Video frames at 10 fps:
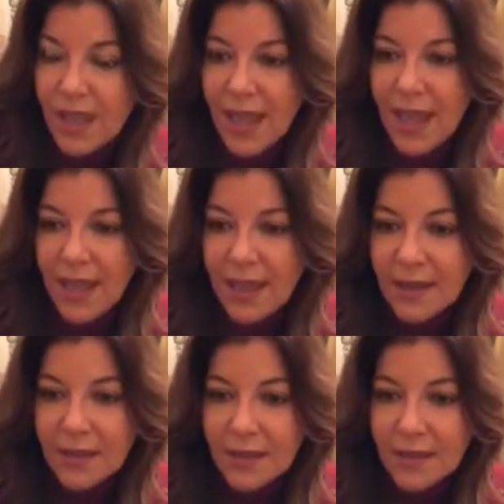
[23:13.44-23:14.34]

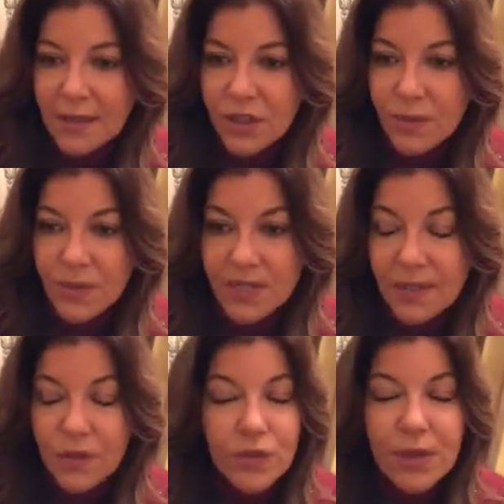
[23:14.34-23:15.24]
And she was
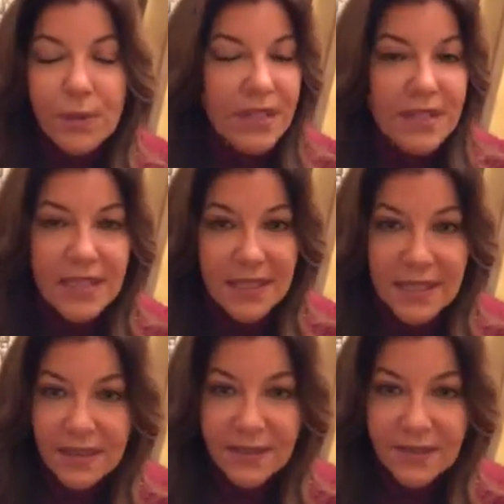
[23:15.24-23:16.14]
extremely
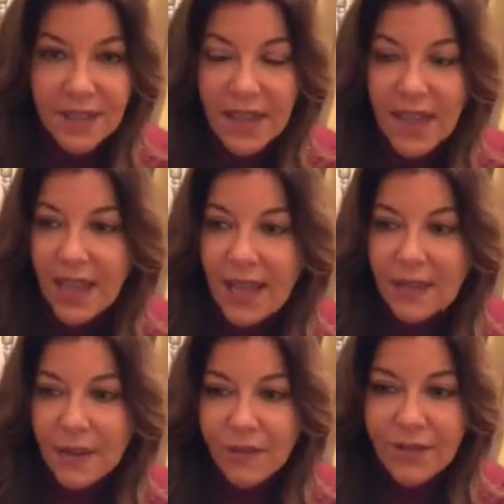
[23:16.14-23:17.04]
sensitive, and
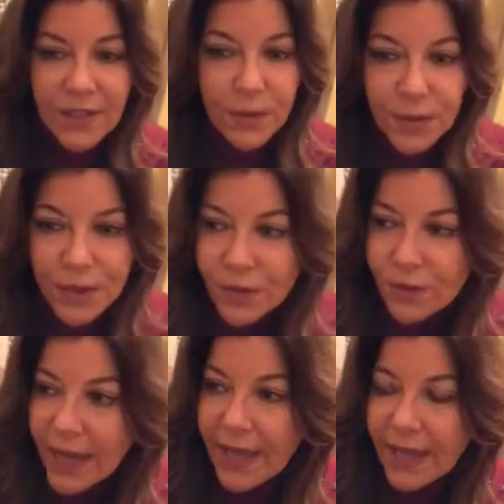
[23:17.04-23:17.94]
her face would turn
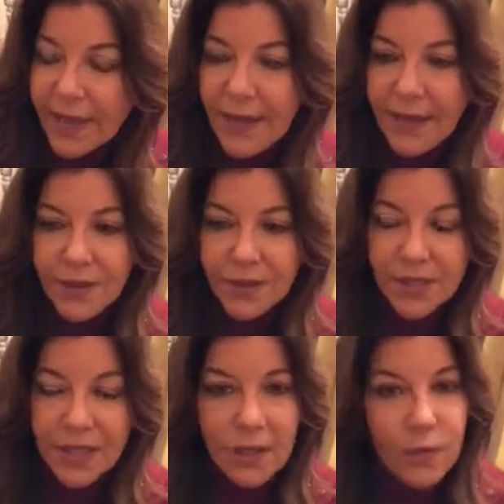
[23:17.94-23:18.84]
red and her
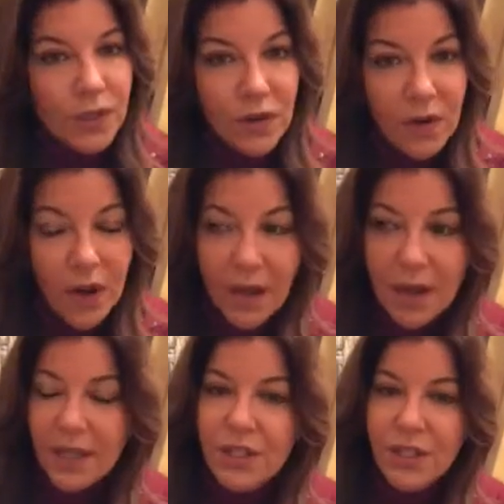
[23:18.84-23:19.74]
skin would
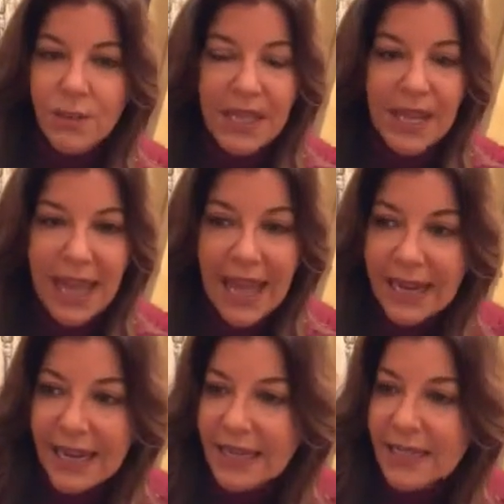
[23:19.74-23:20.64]
crawl and she would get
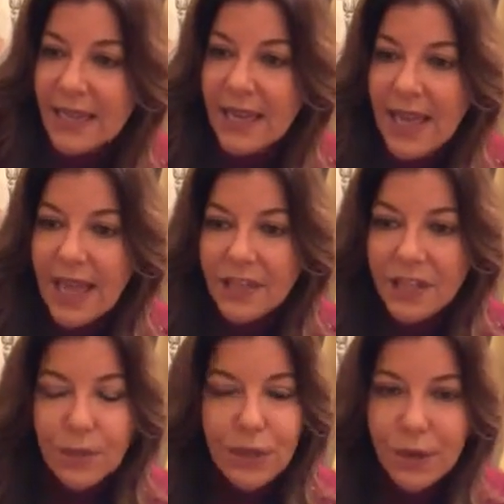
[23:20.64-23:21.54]
headaches, and she
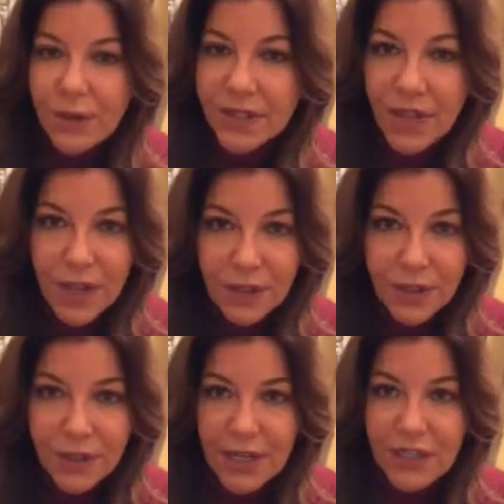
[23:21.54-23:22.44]
would go to the
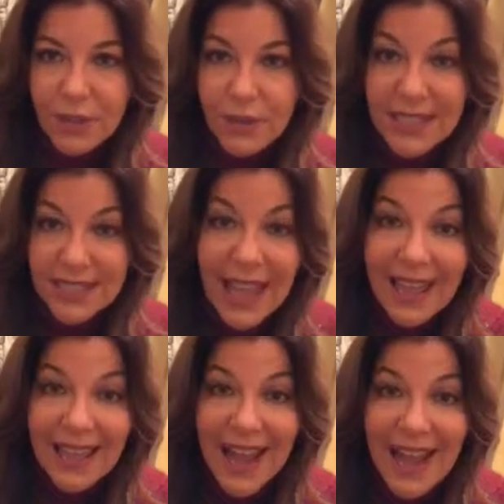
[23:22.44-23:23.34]
doctor and she would
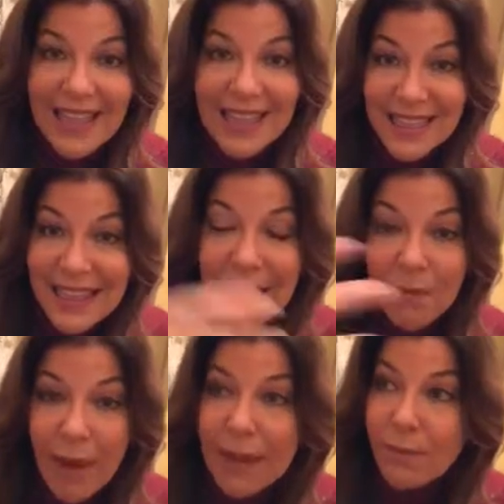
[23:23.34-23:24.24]
say, I think it
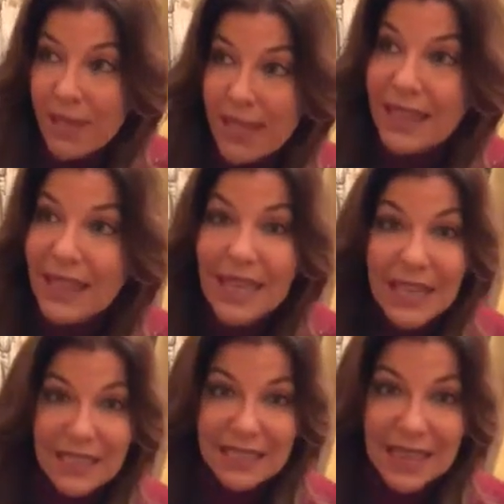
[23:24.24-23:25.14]
might be
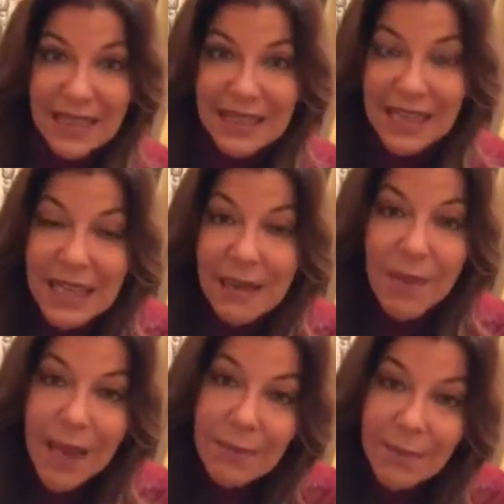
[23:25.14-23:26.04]
this. I think it
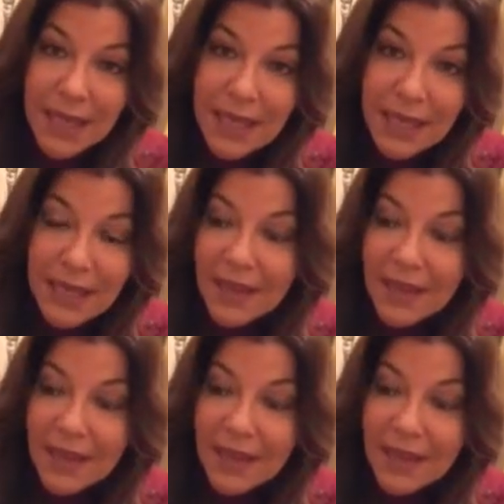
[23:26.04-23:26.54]
might be